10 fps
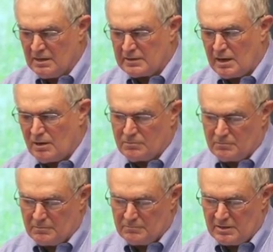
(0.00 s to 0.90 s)
Now,
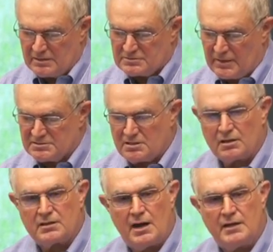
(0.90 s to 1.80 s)
it's based
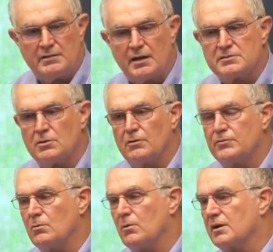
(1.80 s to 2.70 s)
on context, so if
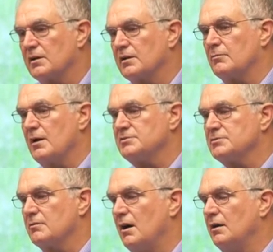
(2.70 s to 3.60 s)
you're working at a
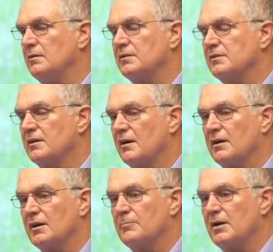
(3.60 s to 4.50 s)
restaurant and you're
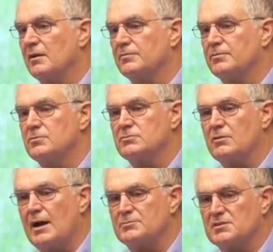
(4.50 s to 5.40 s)
carrying a pail of food
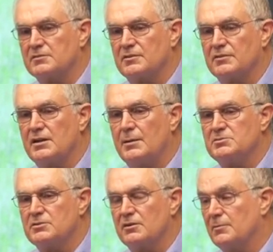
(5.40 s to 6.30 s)
scraps out to the
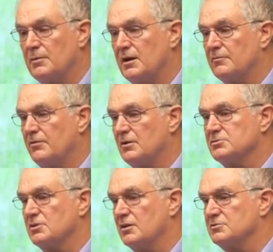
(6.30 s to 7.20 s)
dumpster and a bear false
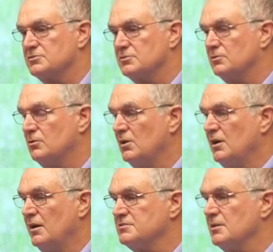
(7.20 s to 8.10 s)
charges you,
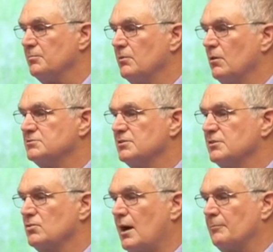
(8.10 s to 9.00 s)
it simply wants you
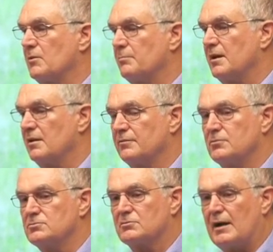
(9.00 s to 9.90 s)
to drop the pail of
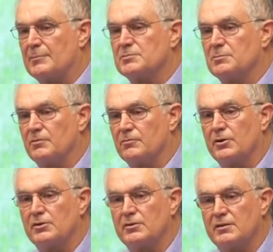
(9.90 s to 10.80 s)
food scraps
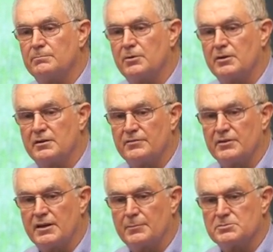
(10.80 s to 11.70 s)
before you put it in
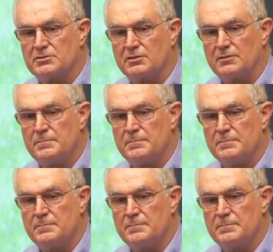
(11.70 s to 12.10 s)
the dumpster.